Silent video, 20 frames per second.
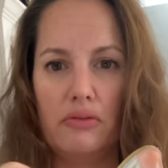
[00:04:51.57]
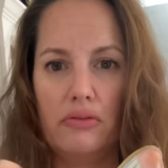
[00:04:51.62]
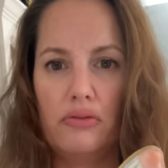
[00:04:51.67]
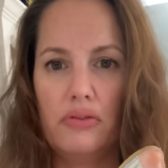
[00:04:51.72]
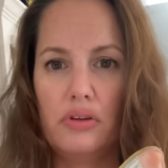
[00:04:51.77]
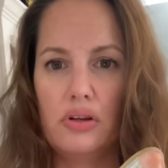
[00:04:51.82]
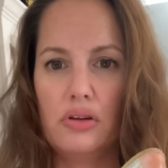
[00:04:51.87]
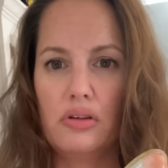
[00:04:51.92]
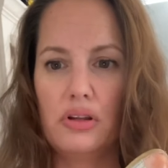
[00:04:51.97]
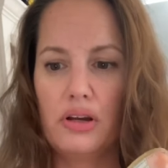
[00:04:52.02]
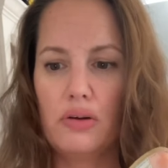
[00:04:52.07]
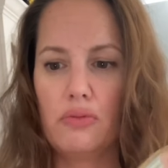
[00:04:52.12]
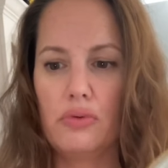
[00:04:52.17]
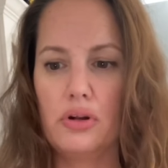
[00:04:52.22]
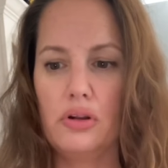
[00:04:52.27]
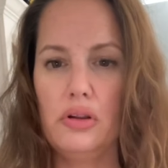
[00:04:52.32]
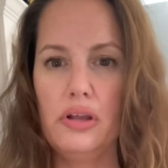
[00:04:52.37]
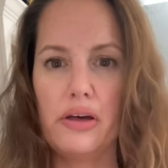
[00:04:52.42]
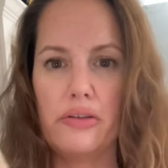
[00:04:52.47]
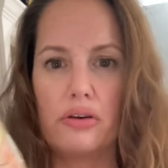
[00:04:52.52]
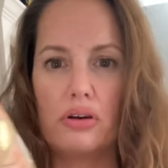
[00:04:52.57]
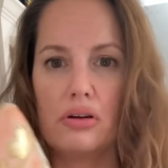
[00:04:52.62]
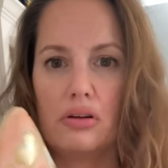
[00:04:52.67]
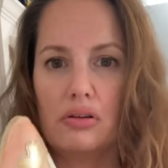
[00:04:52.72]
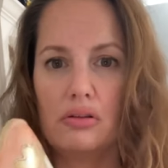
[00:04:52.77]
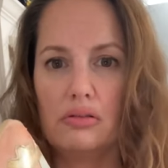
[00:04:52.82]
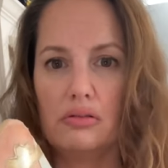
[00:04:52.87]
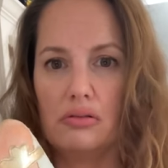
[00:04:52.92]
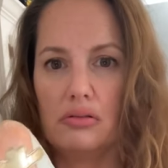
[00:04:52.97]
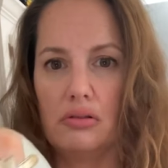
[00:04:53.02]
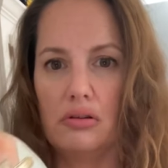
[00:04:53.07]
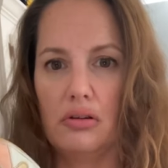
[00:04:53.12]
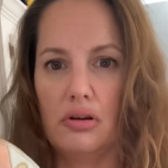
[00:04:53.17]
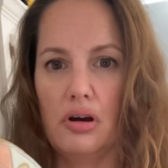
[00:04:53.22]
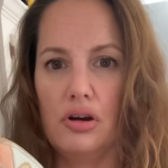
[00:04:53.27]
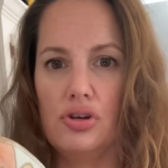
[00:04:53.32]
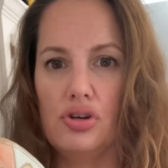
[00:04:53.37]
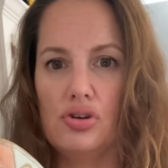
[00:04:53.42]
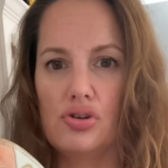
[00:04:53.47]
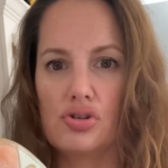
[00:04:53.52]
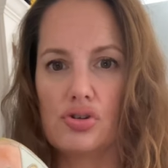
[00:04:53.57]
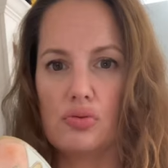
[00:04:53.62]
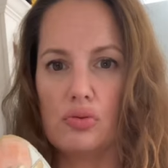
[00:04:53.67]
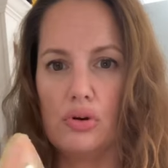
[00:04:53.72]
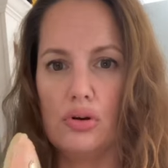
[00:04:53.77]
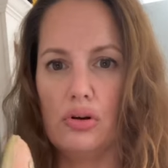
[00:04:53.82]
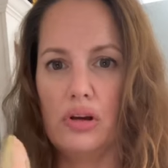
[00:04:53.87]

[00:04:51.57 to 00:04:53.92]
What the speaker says: They looked like real leather, unusual,